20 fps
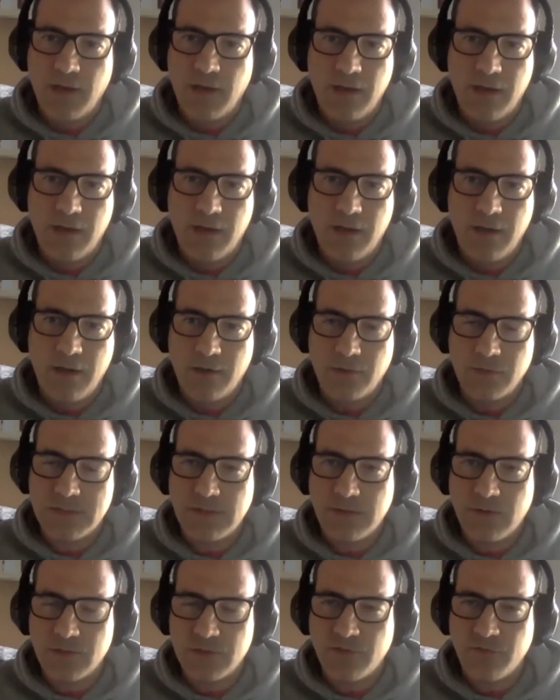lots and
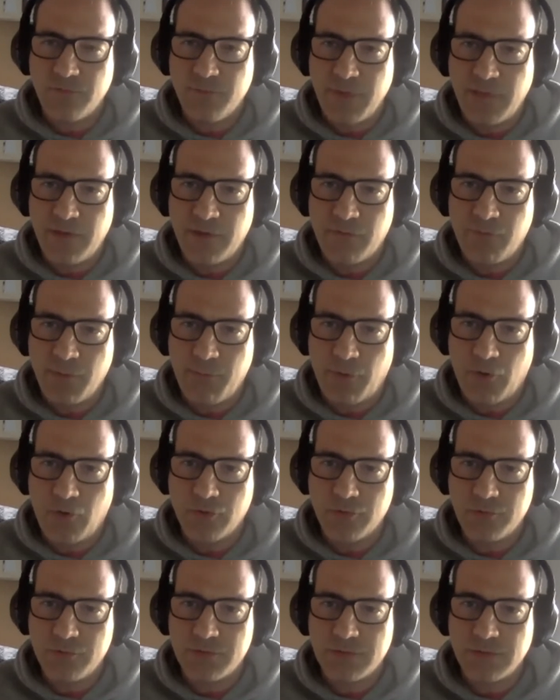lots of media
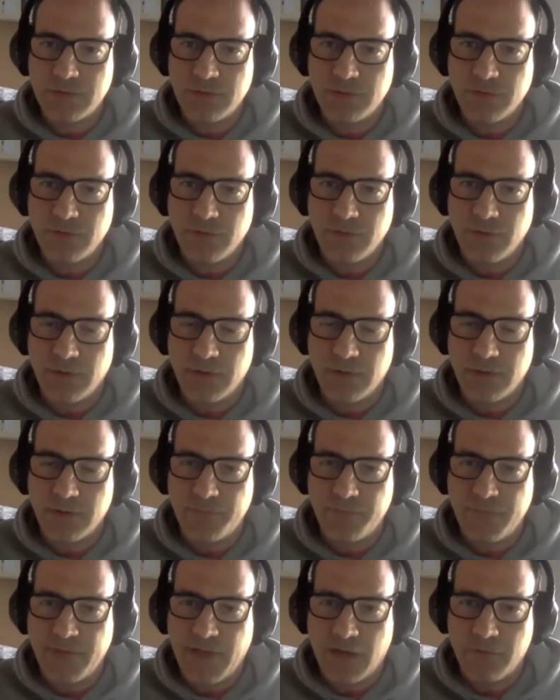reports in,
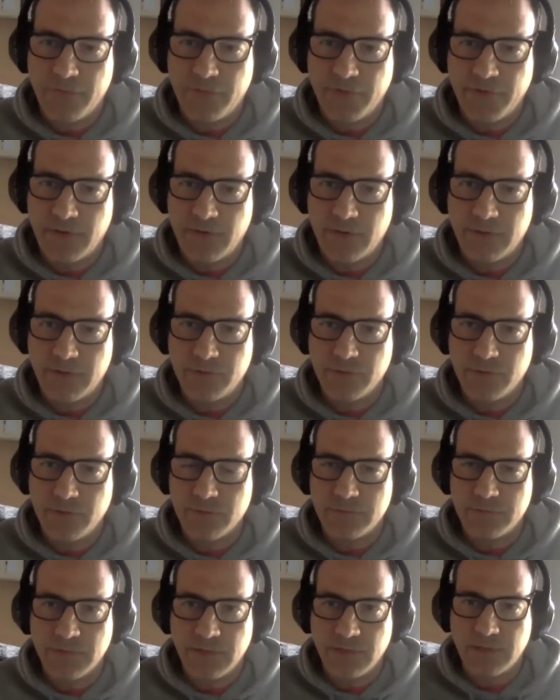um, out there. You know,
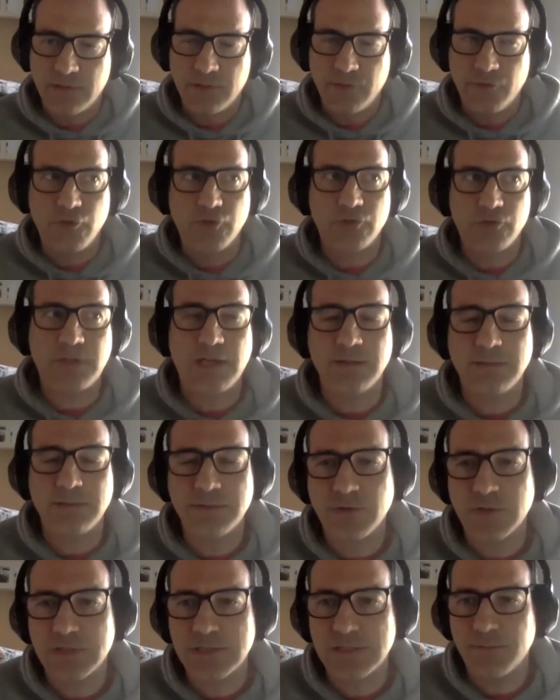like New York Times,
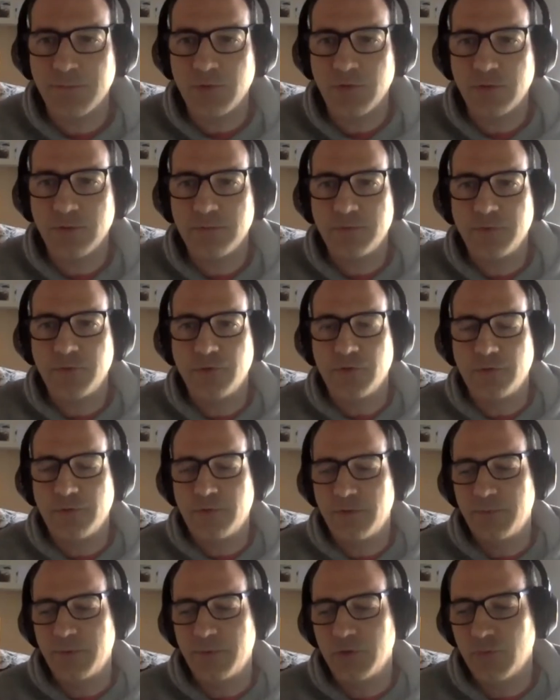for example, you know
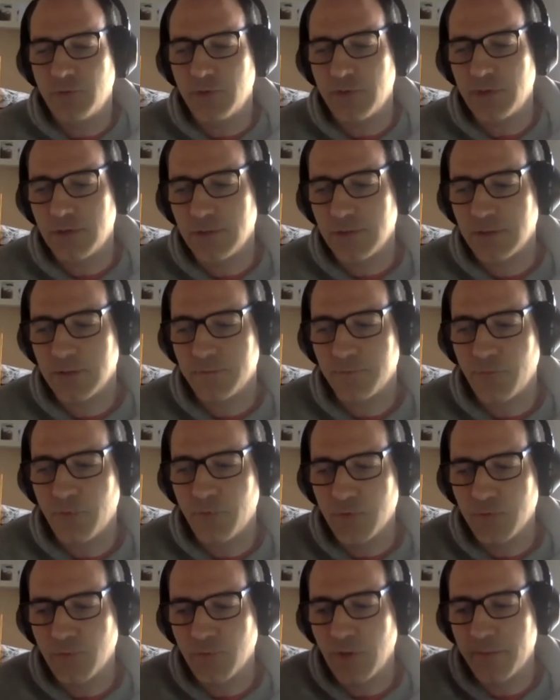they've been doing a um,
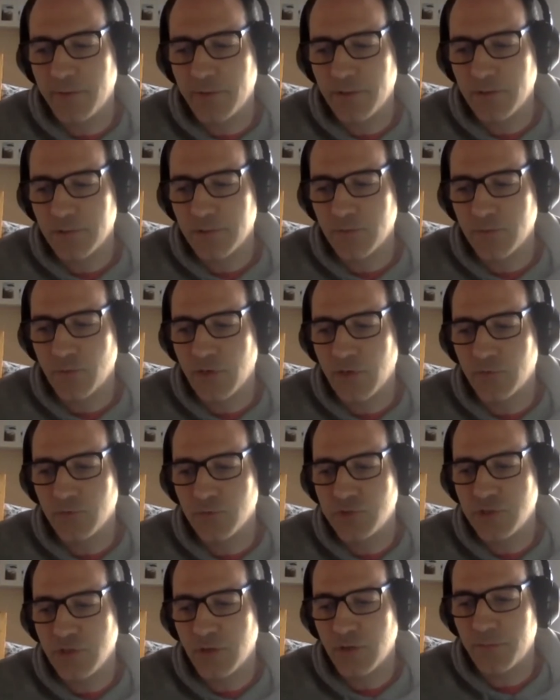really really
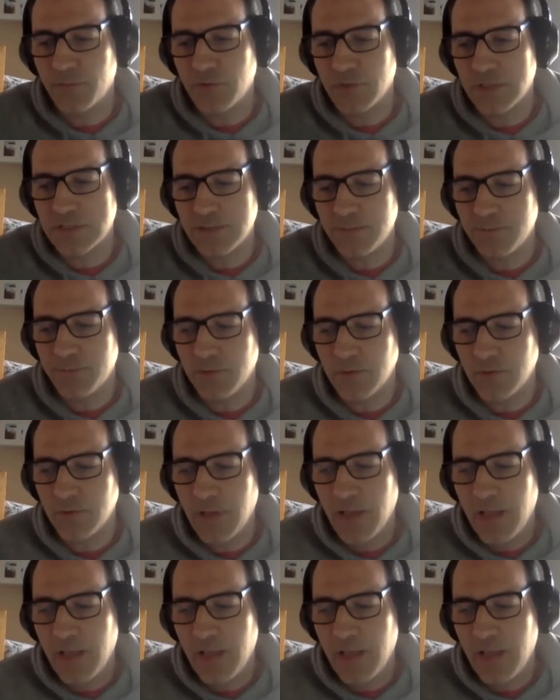good job, for example.